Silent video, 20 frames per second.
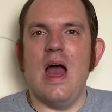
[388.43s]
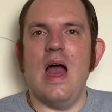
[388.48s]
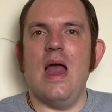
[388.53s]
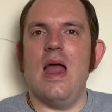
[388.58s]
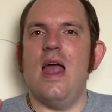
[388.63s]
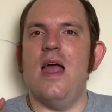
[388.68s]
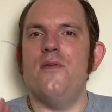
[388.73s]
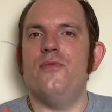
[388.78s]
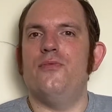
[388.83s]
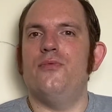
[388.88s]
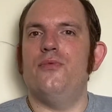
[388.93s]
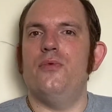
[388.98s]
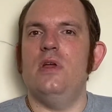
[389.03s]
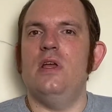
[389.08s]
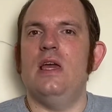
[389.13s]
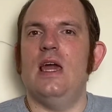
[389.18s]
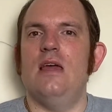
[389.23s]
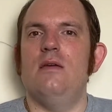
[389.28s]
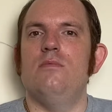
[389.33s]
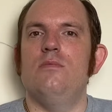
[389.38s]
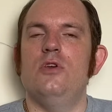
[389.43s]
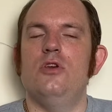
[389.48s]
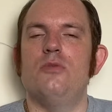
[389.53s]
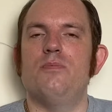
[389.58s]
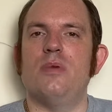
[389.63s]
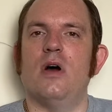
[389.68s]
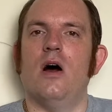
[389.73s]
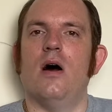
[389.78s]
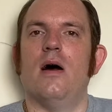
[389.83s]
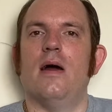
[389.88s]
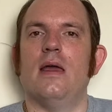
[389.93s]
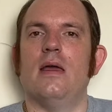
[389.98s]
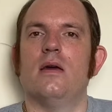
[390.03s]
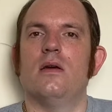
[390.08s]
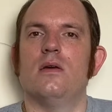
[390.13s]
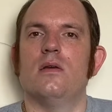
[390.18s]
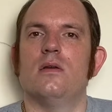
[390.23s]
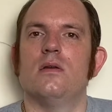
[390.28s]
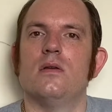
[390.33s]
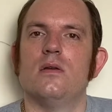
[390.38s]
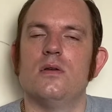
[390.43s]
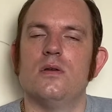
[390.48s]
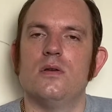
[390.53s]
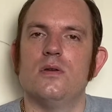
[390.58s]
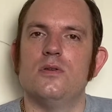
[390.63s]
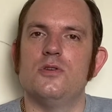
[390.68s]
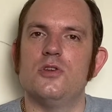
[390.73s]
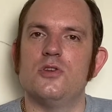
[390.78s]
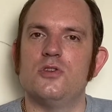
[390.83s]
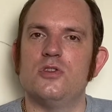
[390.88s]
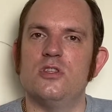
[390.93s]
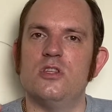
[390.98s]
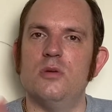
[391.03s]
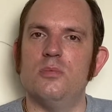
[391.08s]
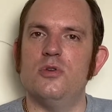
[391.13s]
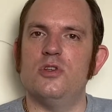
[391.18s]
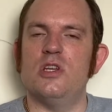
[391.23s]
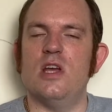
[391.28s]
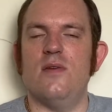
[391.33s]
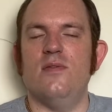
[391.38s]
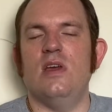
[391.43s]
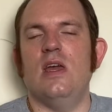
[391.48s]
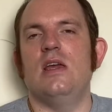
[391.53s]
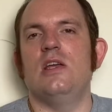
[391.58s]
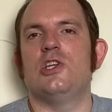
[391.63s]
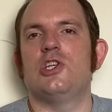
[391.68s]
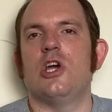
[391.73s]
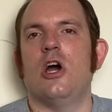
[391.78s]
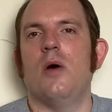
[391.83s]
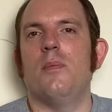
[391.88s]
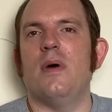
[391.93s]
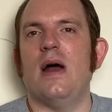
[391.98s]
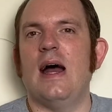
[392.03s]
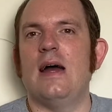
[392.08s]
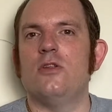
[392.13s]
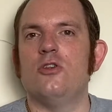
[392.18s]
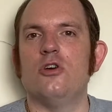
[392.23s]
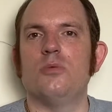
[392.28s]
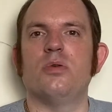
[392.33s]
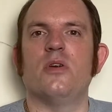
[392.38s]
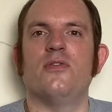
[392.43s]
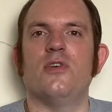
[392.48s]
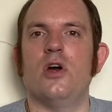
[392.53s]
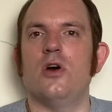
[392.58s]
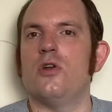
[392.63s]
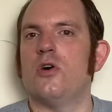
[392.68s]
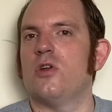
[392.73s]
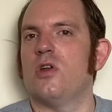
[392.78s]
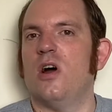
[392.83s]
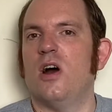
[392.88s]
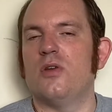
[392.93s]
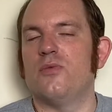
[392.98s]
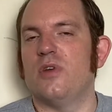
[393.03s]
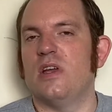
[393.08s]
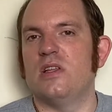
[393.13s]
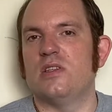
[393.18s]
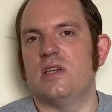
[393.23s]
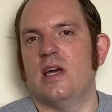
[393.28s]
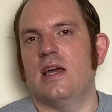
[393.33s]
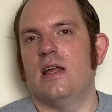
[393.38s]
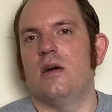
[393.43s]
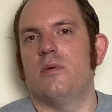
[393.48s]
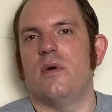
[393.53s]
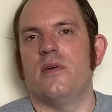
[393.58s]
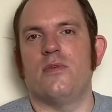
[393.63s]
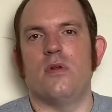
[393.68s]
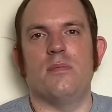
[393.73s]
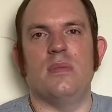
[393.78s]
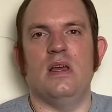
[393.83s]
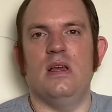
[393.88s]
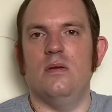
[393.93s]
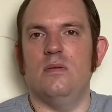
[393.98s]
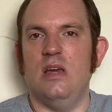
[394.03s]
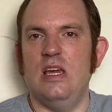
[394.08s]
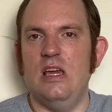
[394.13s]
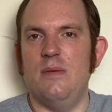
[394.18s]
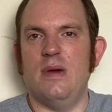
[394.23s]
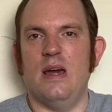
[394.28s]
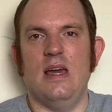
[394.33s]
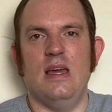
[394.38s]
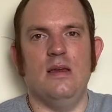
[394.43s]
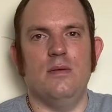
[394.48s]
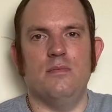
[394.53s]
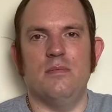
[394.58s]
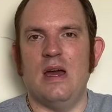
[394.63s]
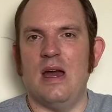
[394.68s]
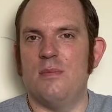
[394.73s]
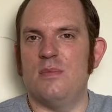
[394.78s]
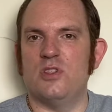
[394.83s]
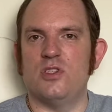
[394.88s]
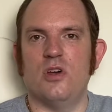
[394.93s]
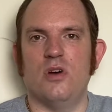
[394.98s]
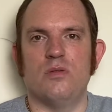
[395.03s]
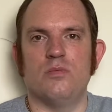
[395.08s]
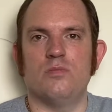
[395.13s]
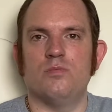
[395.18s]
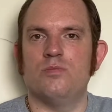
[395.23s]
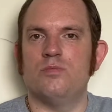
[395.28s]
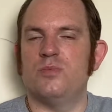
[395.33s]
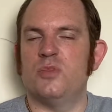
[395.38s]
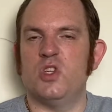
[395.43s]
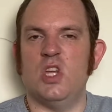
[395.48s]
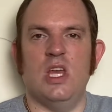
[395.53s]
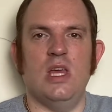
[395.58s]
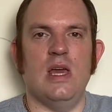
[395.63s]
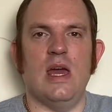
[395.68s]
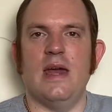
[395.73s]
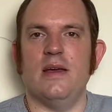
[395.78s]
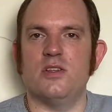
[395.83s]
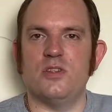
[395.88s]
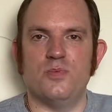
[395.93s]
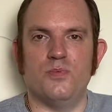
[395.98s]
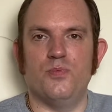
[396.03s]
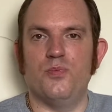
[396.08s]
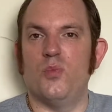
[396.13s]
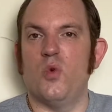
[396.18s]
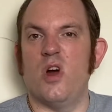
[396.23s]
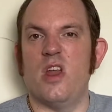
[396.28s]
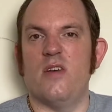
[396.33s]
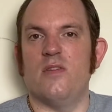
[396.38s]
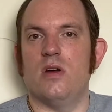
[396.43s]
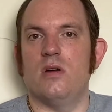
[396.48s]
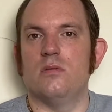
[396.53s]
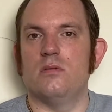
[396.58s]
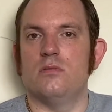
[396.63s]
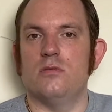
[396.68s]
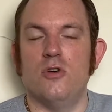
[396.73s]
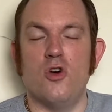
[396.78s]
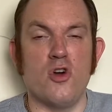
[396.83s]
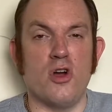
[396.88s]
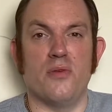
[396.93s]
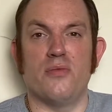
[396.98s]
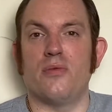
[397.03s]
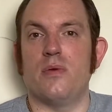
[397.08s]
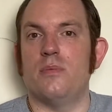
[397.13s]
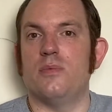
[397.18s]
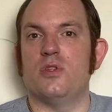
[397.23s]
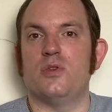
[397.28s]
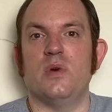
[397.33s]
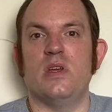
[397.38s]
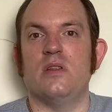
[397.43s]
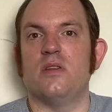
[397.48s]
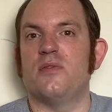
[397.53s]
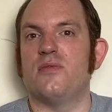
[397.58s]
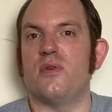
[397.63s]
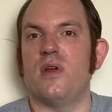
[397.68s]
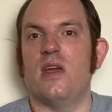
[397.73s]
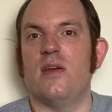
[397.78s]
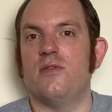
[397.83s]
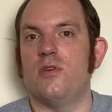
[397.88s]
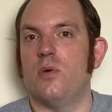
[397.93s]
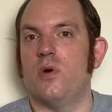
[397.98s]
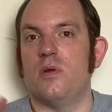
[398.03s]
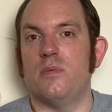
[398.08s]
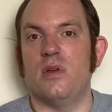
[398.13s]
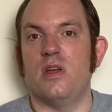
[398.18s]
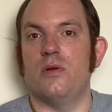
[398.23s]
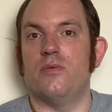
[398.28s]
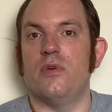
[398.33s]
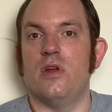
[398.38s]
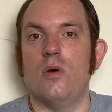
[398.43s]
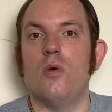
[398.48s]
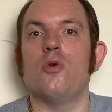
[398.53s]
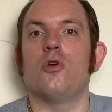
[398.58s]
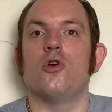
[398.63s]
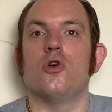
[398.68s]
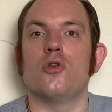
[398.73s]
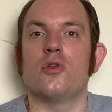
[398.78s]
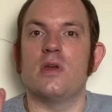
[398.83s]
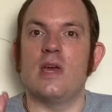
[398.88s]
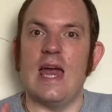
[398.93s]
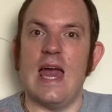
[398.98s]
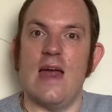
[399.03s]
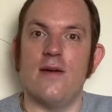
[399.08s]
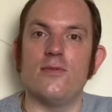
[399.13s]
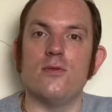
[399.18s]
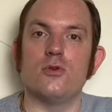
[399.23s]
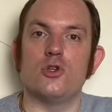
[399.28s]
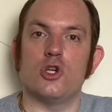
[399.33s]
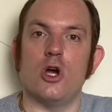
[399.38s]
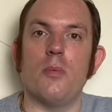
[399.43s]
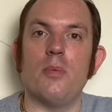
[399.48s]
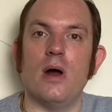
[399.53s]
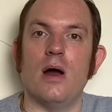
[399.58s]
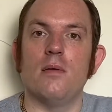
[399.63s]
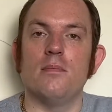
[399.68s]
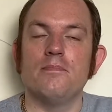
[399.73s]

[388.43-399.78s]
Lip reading: Every game you buy, just double check the eShop and your preferred online retailer, whether it be eBay, Amazon, CEX, whatever. Or go through between the three if you want to be a real good, careful shopper.